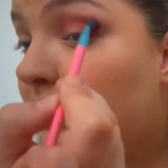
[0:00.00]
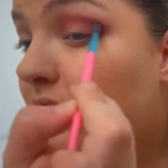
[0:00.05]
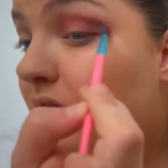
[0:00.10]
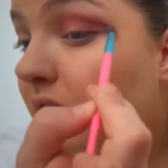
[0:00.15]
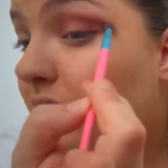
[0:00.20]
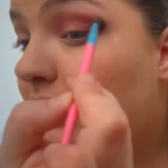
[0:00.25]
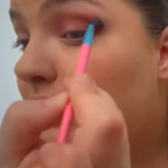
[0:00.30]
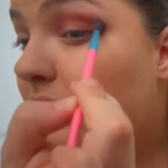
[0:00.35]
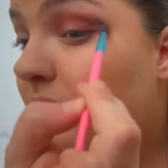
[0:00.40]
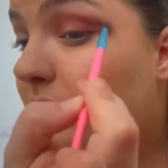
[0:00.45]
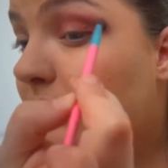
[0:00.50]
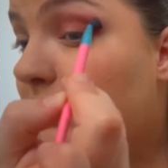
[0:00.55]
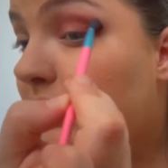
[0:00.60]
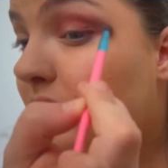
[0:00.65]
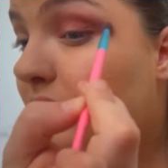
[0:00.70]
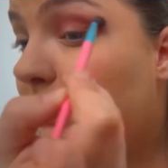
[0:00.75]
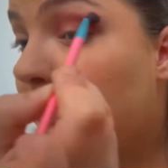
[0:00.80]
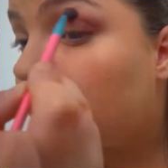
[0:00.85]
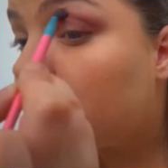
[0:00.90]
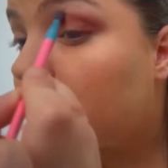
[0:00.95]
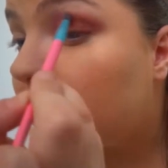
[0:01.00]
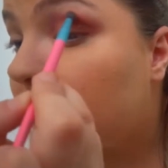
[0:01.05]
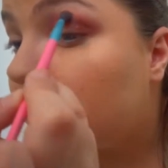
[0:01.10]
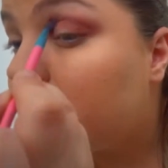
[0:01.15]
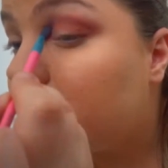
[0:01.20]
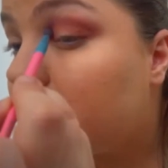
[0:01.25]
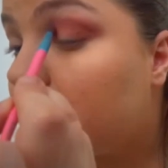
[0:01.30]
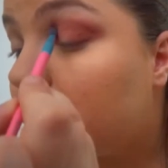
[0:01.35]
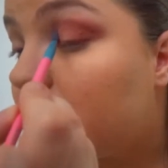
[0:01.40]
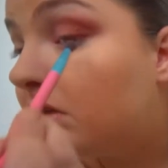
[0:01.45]
There we go.
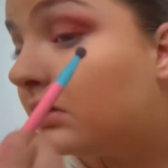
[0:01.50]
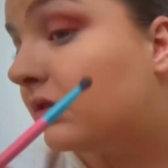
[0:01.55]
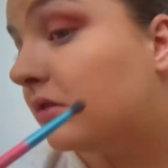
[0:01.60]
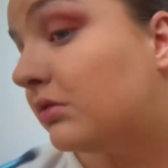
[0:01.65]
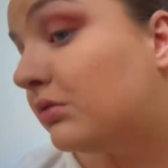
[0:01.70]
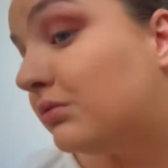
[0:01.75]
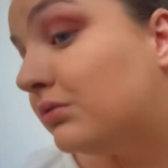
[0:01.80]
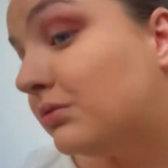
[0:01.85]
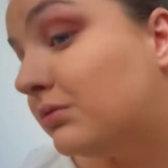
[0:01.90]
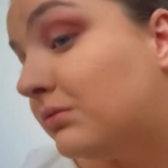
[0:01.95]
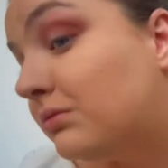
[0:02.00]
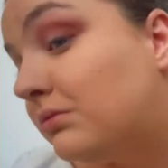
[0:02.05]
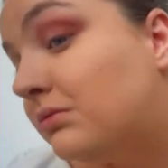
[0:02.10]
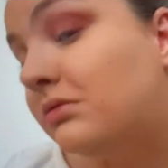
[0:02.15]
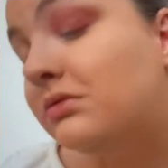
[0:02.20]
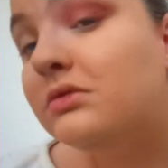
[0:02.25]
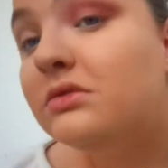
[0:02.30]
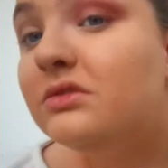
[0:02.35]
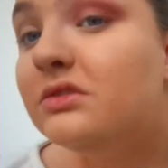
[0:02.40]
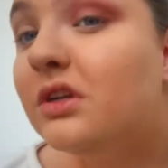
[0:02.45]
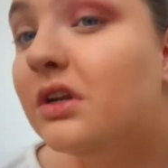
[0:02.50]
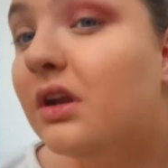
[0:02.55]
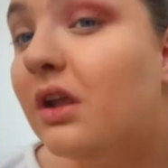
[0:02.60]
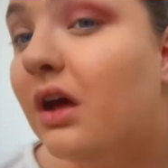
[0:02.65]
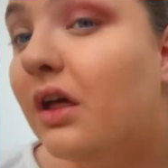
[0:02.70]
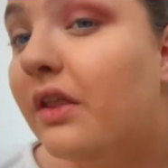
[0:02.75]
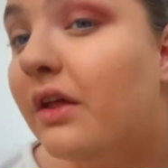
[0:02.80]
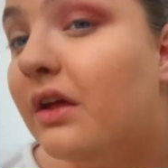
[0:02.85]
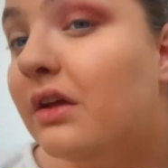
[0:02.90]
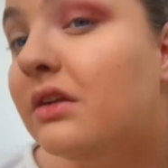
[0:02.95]
I like
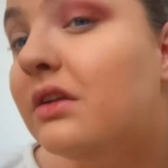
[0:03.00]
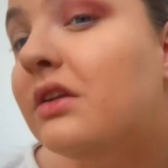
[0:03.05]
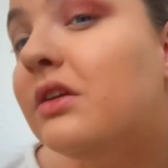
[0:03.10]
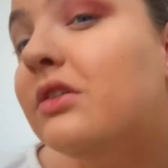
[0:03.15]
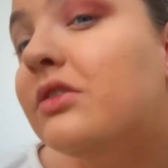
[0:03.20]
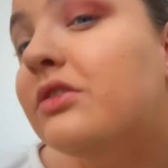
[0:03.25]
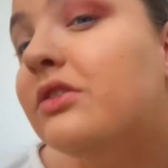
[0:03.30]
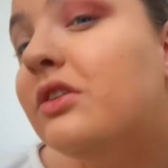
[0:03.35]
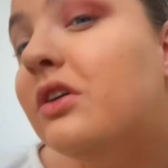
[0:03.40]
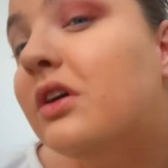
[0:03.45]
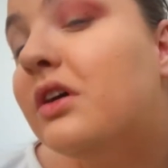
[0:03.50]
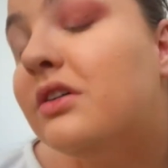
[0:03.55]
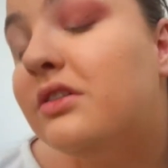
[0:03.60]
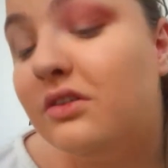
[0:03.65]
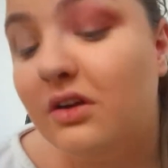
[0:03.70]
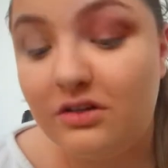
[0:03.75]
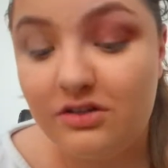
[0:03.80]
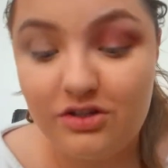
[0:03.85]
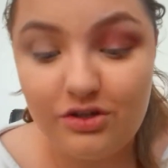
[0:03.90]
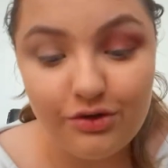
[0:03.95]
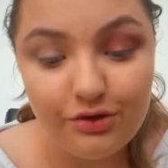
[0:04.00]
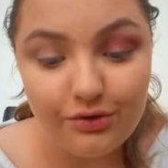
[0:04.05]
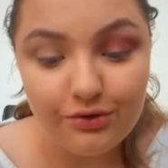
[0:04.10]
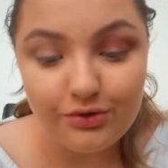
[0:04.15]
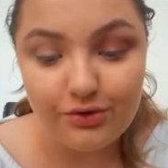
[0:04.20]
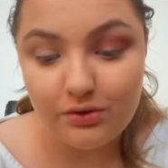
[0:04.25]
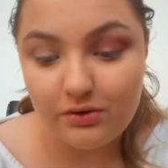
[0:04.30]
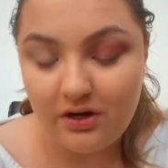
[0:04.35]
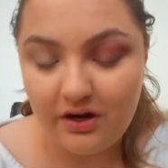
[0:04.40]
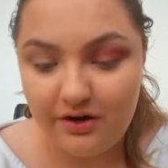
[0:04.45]
that, that looks nice. Nice and
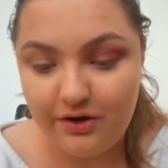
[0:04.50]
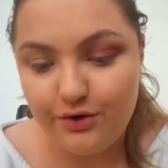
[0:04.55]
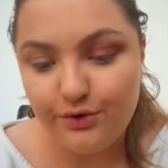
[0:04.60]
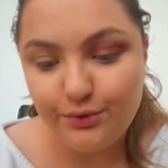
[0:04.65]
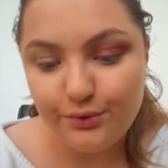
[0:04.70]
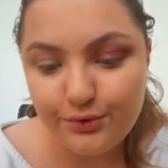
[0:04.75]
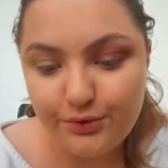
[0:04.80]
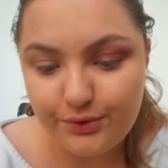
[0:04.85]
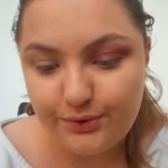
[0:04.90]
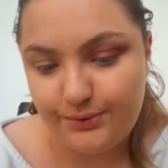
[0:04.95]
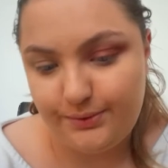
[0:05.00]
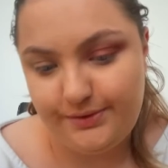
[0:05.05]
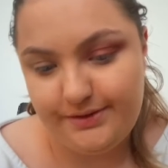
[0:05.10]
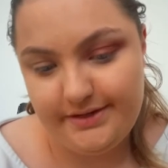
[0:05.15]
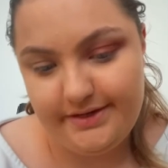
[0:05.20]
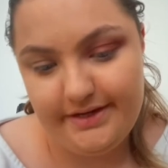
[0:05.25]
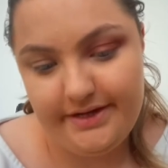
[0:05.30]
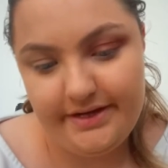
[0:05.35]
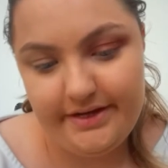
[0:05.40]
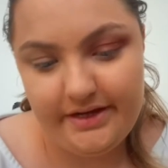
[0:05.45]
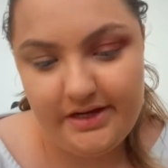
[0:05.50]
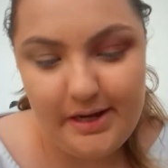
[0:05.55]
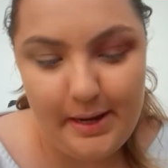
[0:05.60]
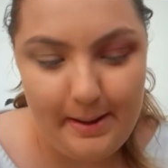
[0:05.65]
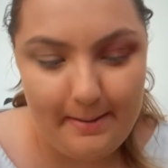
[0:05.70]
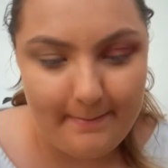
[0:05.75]
neutral, going neutral today.